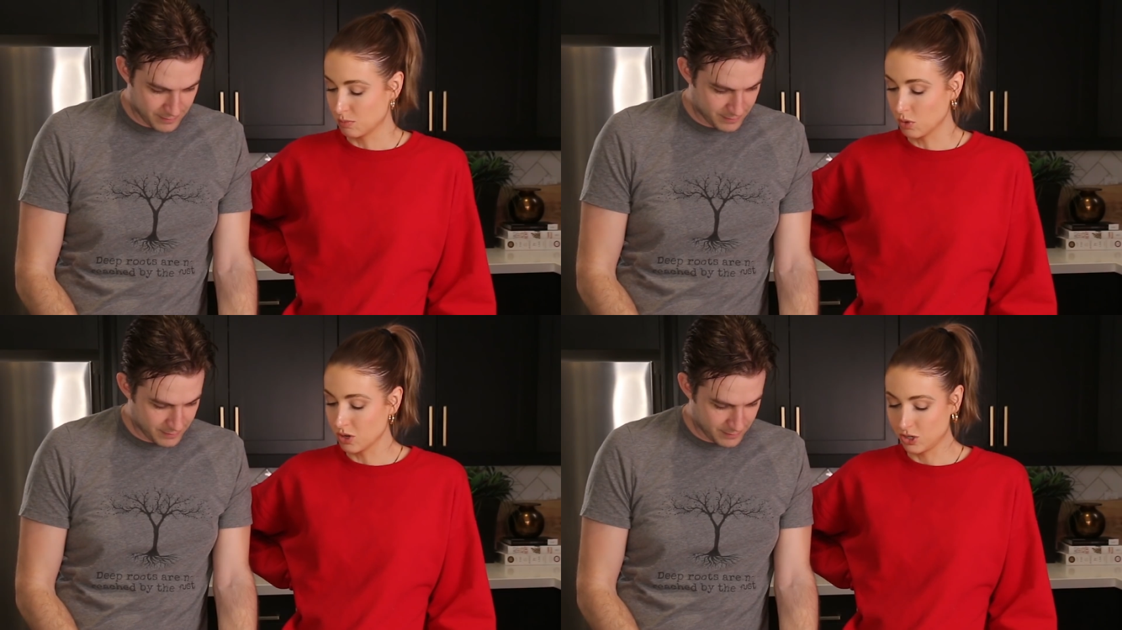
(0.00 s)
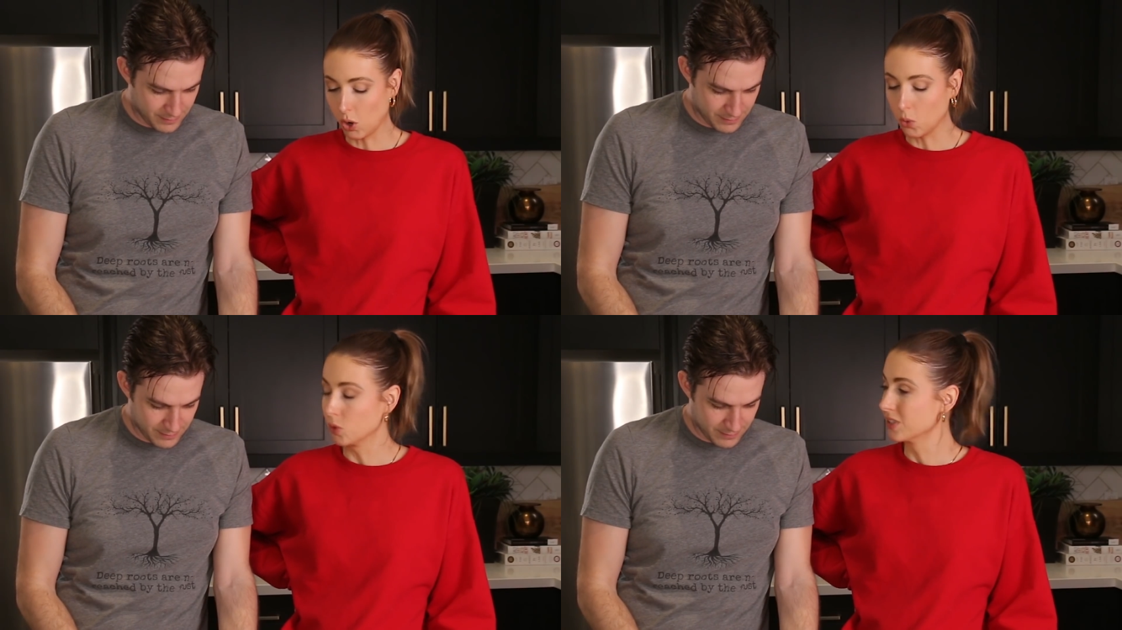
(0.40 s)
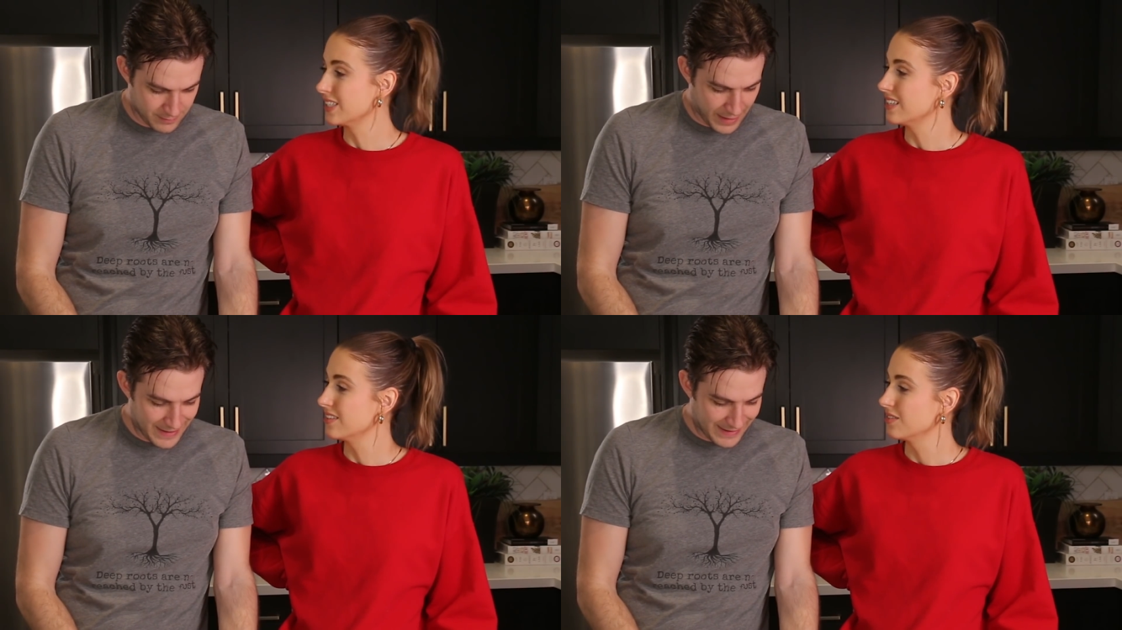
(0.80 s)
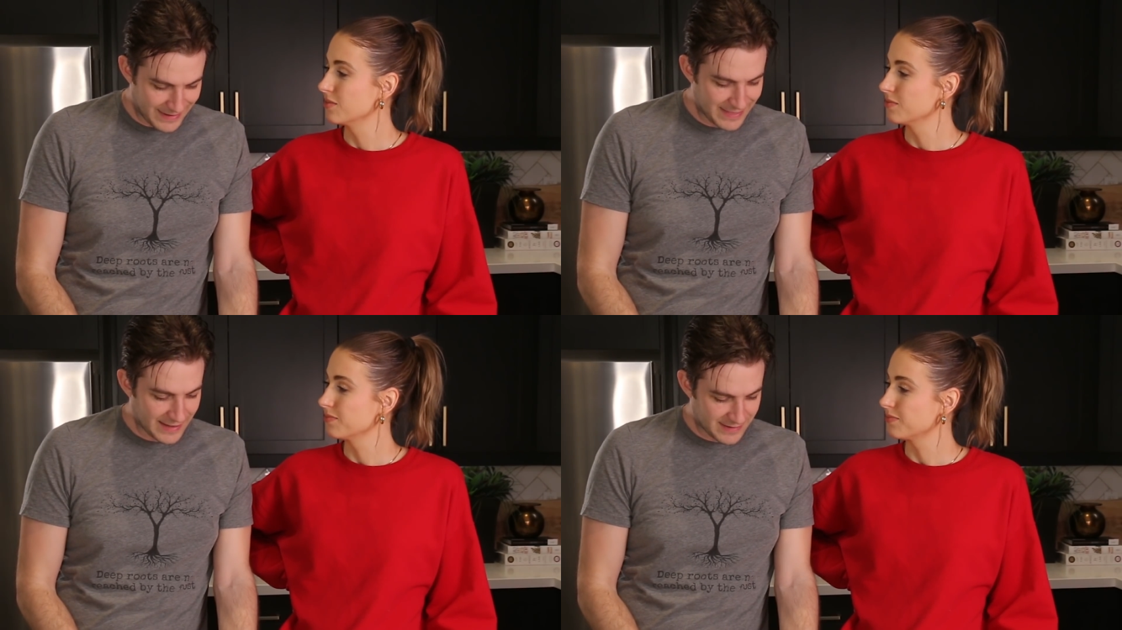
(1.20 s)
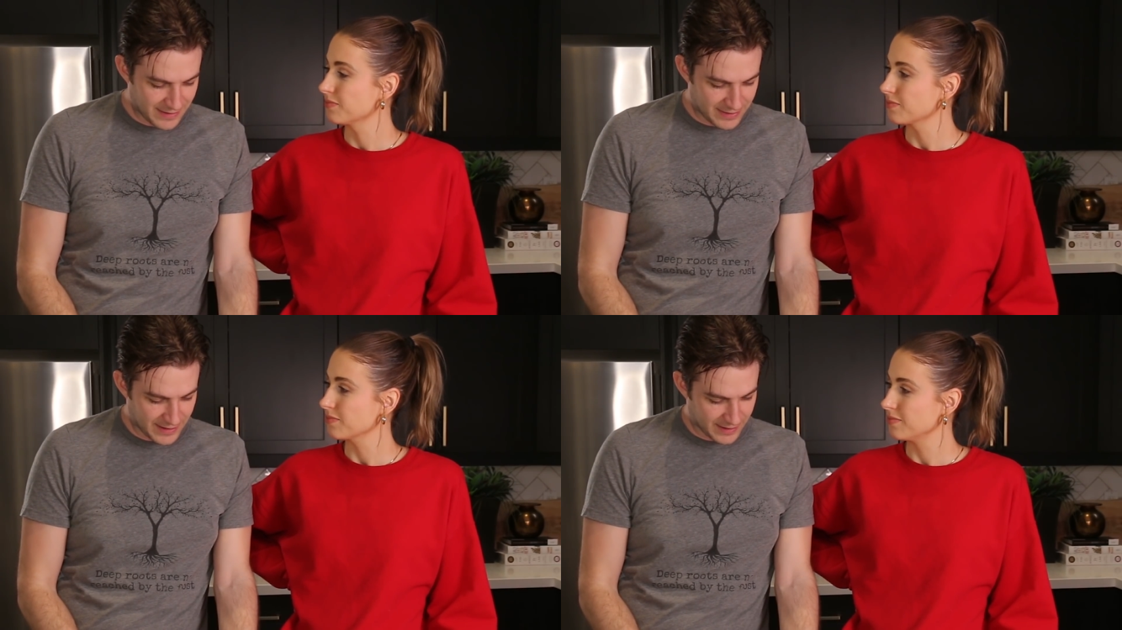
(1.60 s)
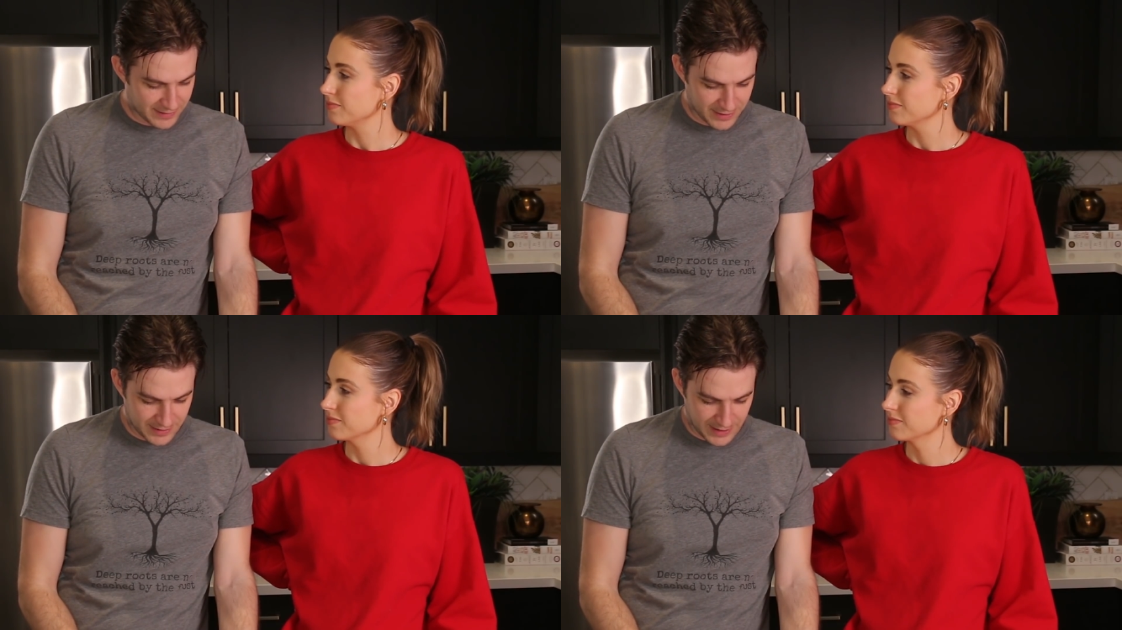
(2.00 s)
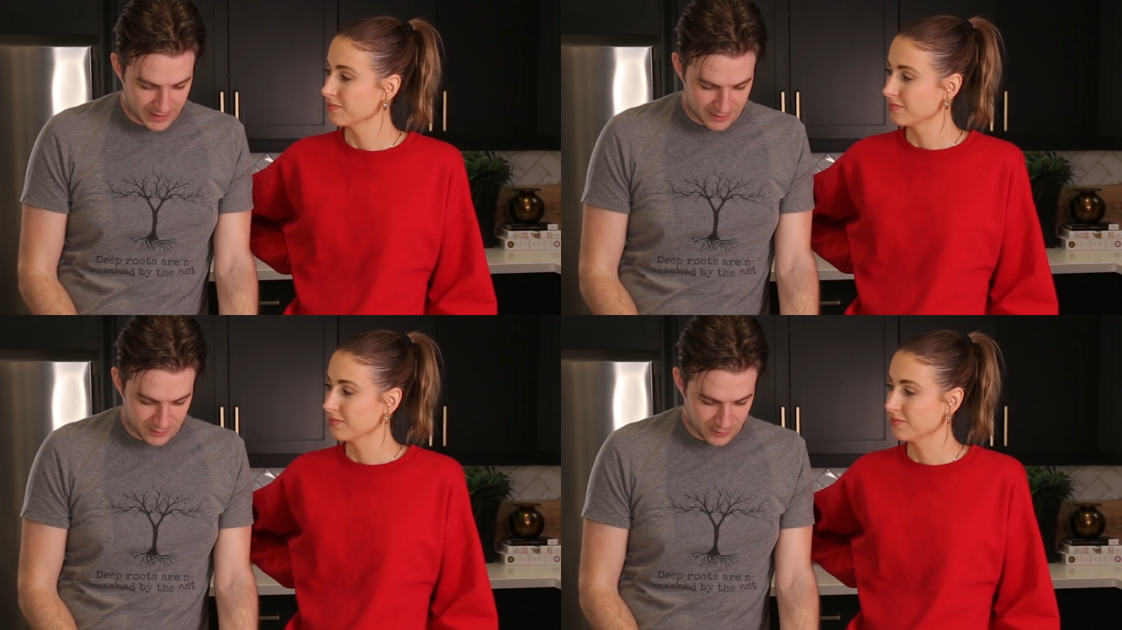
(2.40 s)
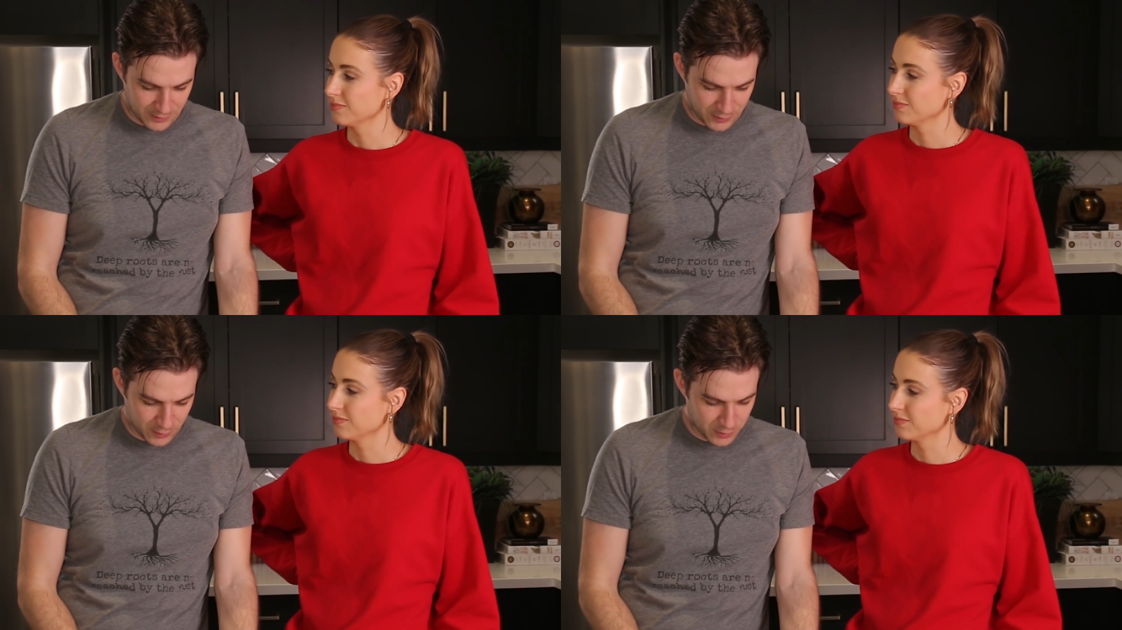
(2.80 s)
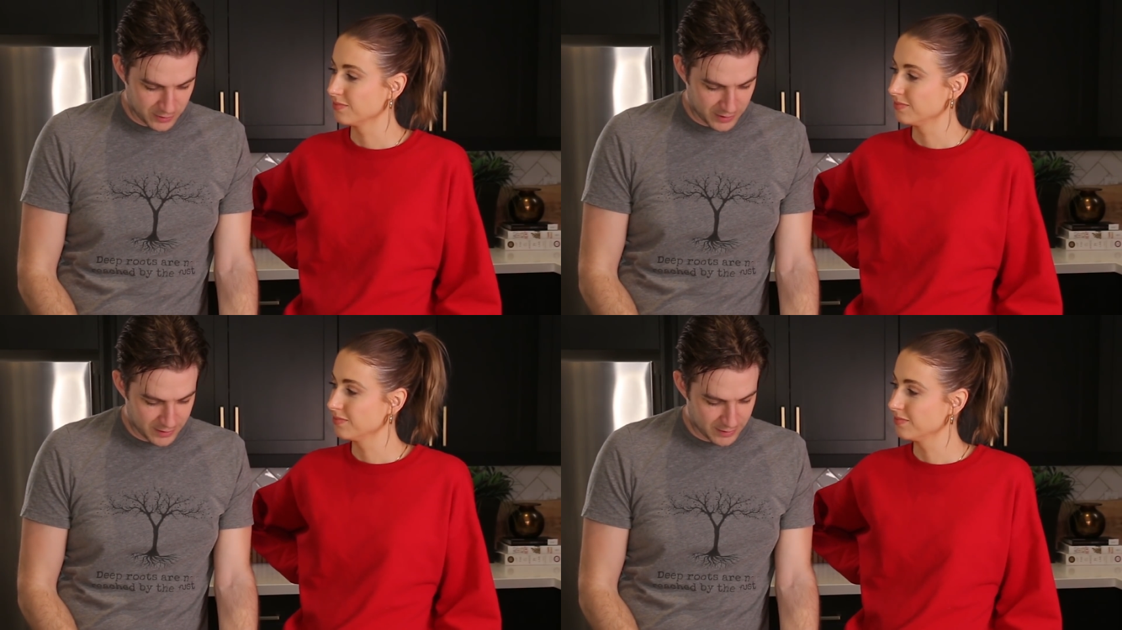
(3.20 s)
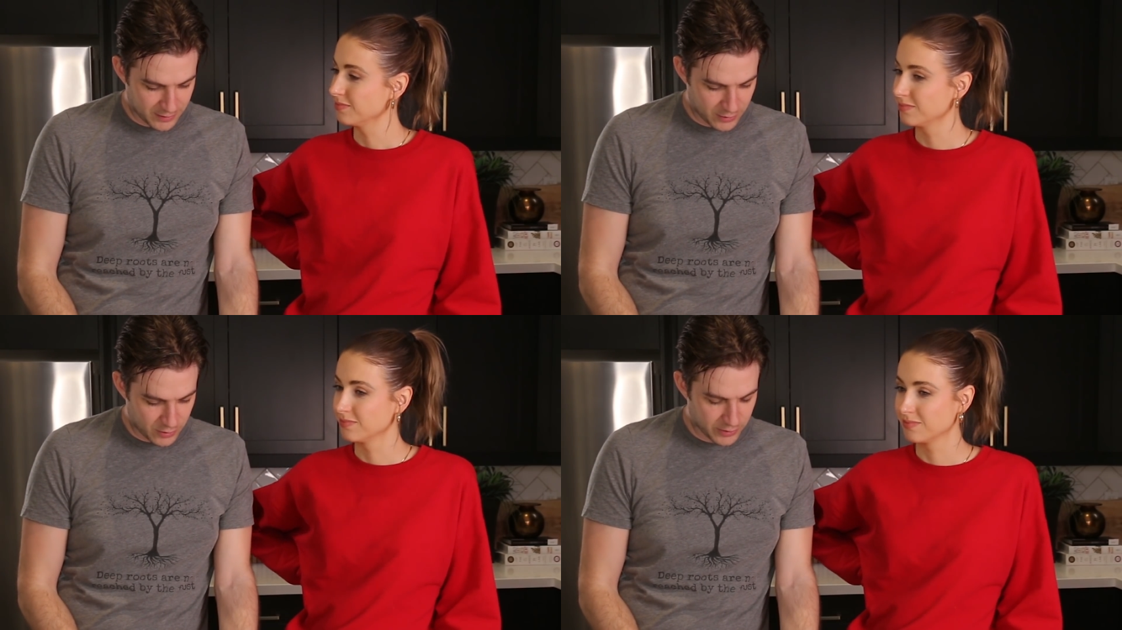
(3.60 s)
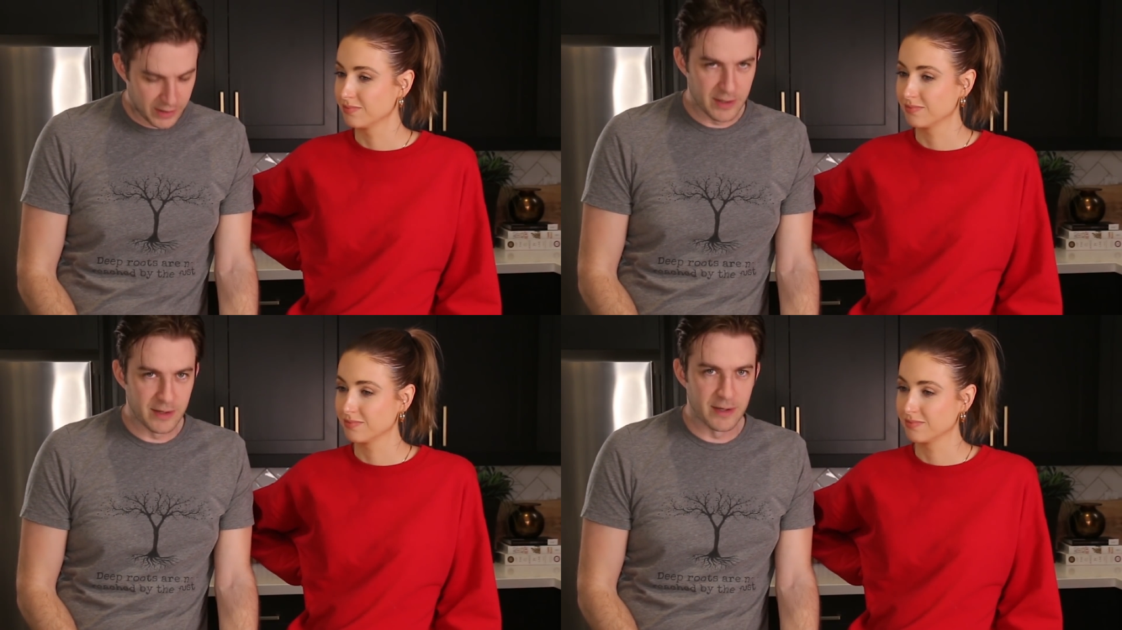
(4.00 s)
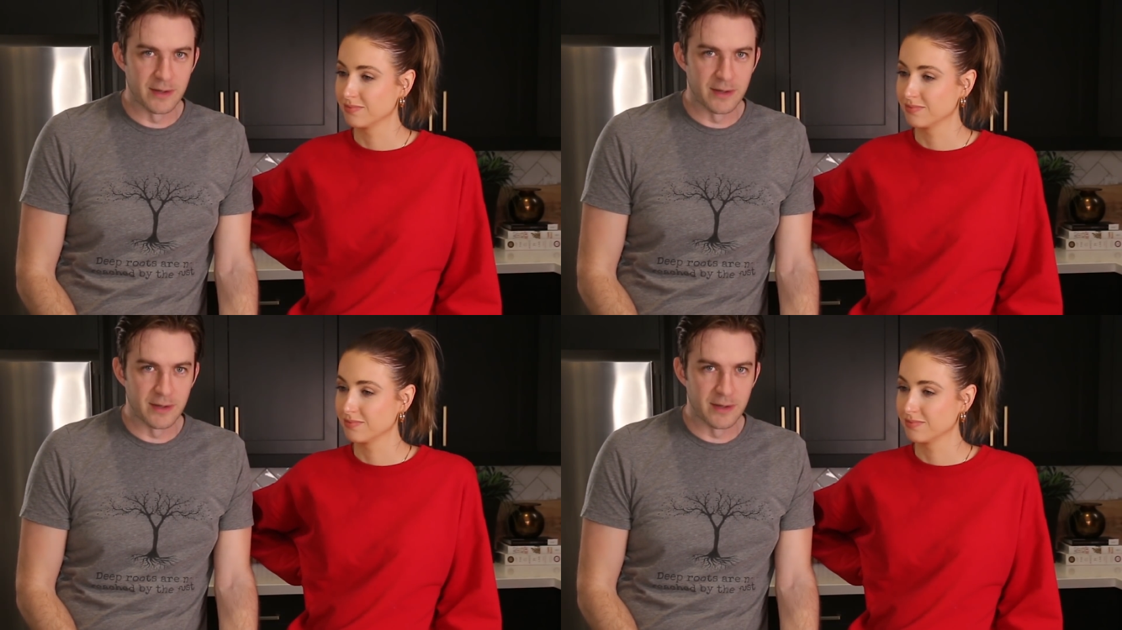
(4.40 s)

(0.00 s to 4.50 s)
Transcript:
Speaker 1: It's more golden.
Speaker 2: That's the thing. It's got that golden cookie